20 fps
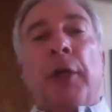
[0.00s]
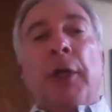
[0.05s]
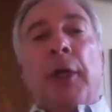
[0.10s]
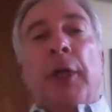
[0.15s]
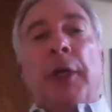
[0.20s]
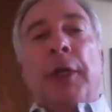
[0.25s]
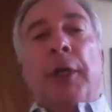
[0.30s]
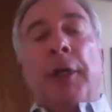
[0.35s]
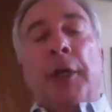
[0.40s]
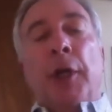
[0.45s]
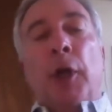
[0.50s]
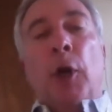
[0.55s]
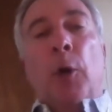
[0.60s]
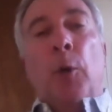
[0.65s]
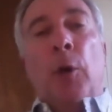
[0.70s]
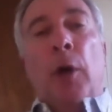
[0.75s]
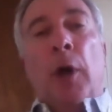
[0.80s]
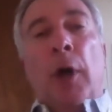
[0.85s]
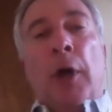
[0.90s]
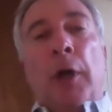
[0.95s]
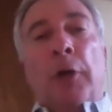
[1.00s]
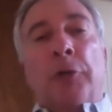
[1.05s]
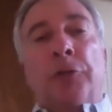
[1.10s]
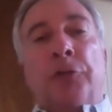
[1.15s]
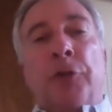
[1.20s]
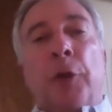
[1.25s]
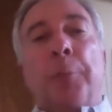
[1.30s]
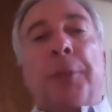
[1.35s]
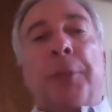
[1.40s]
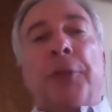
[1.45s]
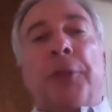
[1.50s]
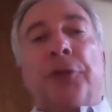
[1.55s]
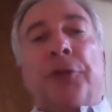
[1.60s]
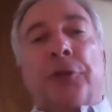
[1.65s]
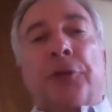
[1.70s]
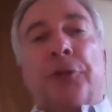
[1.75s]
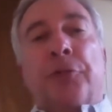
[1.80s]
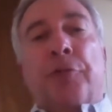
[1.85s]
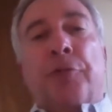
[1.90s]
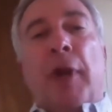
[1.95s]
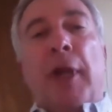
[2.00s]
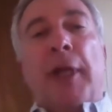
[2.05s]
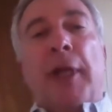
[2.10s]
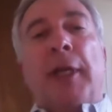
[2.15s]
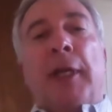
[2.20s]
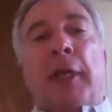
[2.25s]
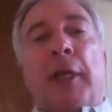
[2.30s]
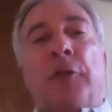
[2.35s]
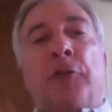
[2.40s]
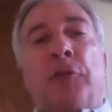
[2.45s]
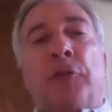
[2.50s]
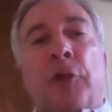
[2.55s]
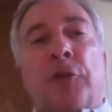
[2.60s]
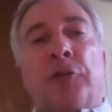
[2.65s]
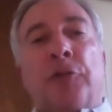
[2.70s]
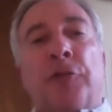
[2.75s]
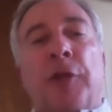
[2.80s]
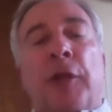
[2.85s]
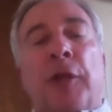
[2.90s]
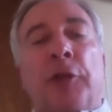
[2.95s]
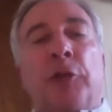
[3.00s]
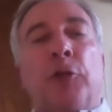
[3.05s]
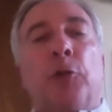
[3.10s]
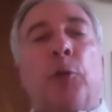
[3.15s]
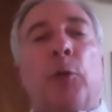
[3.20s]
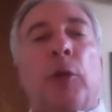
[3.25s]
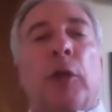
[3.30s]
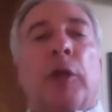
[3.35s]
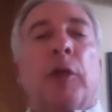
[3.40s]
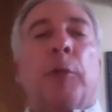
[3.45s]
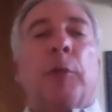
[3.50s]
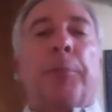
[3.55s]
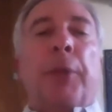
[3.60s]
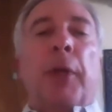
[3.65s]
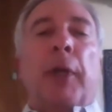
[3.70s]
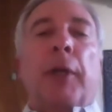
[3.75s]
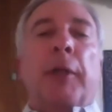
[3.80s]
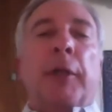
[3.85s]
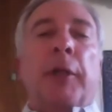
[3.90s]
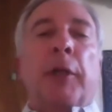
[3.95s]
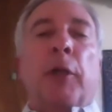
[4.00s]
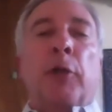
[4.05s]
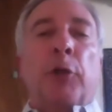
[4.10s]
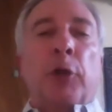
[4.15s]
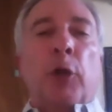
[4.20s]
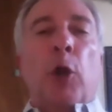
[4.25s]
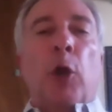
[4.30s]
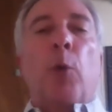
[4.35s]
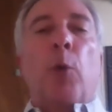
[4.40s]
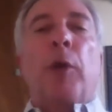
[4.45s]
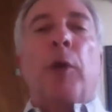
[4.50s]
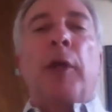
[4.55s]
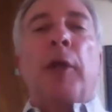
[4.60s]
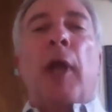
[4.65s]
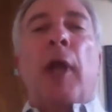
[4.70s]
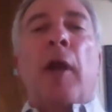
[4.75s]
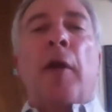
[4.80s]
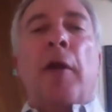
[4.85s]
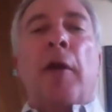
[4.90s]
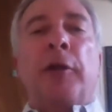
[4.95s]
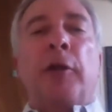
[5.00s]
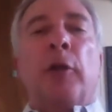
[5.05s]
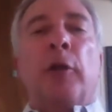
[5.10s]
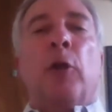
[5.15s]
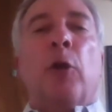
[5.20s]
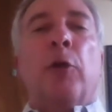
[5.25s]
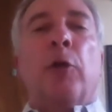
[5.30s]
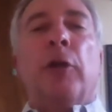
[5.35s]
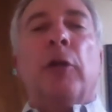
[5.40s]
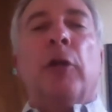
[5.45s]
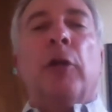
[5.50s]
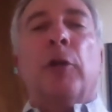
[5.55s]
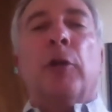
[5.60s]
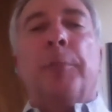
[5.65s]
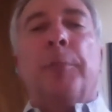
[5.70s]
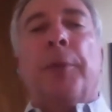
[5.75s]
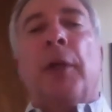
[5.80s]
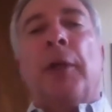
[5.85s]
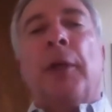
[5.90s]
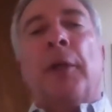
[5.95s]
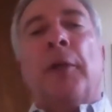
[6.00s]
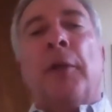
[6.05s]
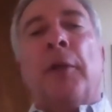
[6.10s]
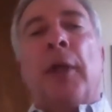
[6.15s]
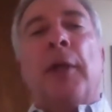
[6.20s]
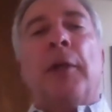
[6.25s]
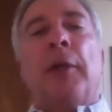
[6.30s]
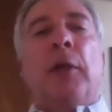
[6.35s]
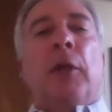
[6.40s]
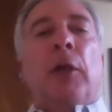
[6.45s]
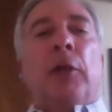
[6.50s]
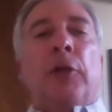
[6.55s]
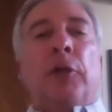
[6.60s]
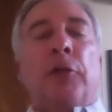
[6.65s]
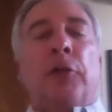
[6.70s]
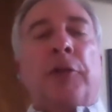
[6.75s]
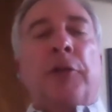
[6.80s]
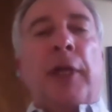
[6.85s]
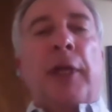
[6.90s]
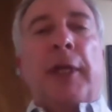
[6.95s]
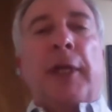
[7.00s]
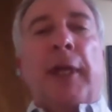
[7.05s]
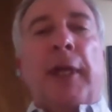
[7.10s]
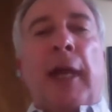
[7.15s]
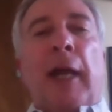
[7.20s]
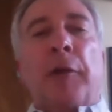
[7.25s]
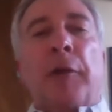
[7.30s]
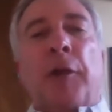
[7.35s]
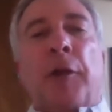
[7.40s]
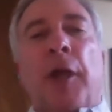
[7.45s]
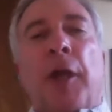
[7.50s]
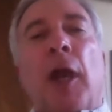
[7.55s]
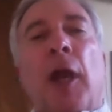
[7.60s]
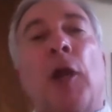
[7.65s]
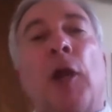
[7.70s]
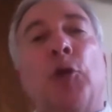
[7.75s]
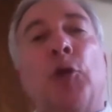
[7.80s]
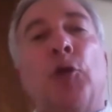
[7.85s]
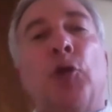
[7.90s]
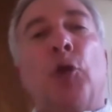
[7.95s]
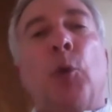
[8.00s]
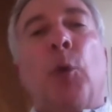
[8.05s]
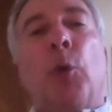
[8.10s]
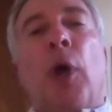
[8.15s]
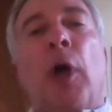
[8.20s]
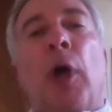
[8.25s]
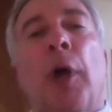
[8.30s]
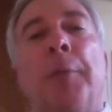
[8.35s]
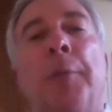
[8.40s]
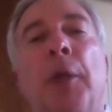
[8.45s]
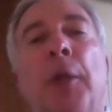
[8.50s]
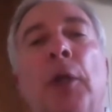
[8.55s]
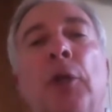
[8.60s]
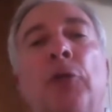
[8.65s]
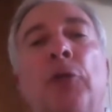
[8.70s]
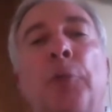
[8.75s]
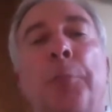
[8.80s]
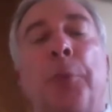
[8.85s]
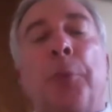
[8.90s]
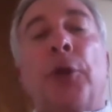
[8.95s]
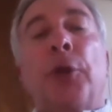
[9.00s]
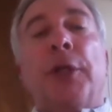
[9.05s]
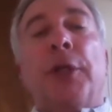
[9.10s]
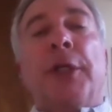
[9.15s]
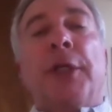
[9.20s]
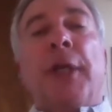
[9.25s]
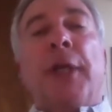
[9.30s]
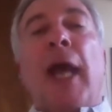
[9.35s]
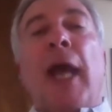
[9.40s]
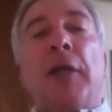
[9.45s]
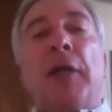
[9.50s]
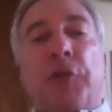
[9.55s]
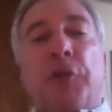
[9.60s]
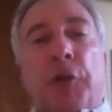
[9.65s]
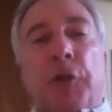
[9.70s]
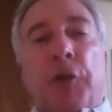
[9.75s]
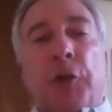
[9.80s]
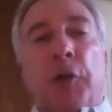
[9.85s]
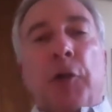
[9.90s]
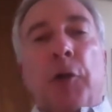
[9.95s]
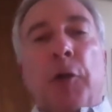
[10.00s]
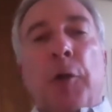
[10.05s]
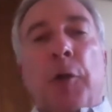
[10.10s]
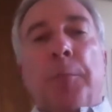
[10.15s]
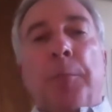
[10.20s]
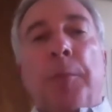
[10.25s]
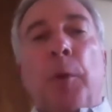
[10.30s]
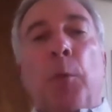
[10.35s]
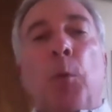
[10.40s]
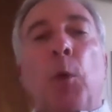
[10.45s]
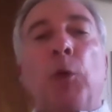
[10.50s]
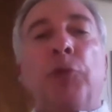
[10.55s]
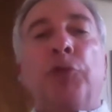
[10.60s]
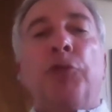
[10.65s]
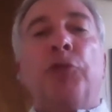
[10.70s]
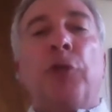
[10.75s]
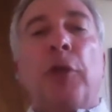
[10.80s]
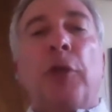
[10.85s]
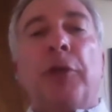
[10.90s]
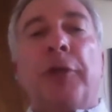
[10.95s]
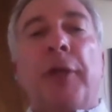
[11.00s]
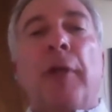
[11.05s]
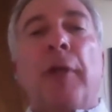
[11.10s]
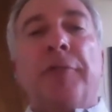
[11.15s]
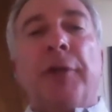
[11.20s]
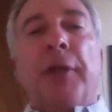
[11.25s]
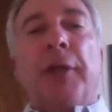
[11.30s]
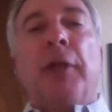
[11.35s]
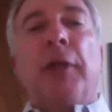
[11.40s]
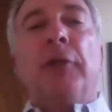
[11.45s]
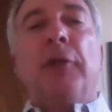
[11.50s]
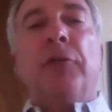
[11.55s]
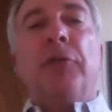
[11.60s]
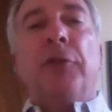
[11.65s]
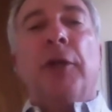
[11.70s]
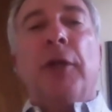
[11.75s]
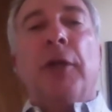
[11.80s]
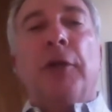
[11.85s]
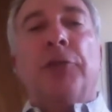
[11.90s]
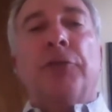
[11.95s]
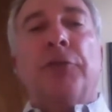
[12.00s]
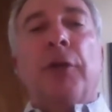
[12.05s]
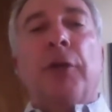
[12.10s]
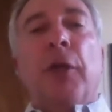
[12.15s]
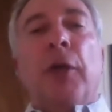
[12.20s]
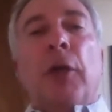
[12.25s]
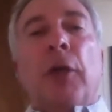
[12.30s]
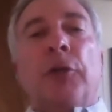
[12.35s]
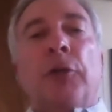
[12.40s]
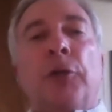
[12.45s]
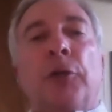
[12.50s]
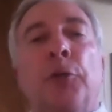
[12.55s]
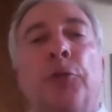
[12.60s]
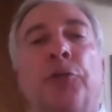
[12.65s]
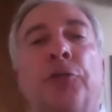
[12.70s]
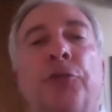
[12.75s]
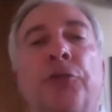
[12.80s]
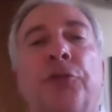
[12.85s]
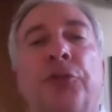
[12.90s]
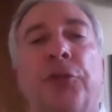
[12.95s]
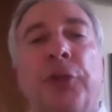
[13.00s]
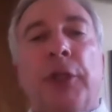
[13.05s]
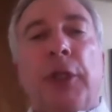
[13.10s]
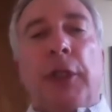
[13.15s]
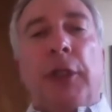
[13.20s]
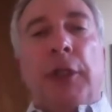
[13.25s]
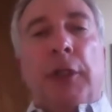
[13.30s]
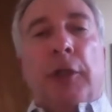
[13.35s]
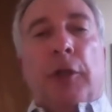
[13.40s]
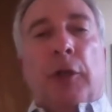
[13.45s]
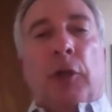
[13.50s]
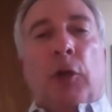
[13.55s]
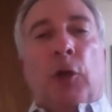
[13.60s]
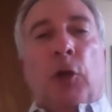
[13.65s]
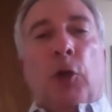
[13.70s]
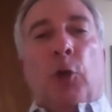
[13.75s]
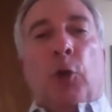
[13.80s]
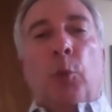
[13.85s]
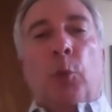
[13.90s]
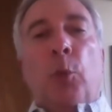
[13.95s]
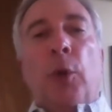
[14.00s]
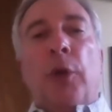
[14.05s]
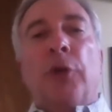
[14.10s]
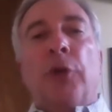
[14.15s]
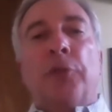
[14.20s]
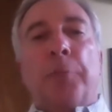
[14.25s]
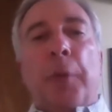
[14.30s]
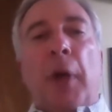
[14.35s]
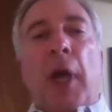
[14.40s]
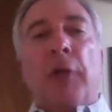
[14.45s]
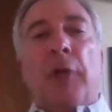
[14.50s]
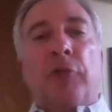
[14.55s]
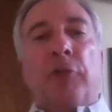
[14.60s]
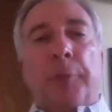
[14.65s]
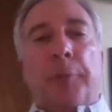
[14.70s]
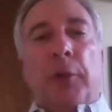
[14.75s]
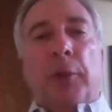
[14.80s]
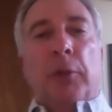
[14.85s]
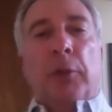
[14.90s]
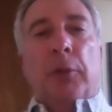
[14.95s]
jump into the training and just see, and you do a little bit, you go in there and you learn a little bit, and then you take it out there to put it in action. But once you start delving into this, you see what is possible.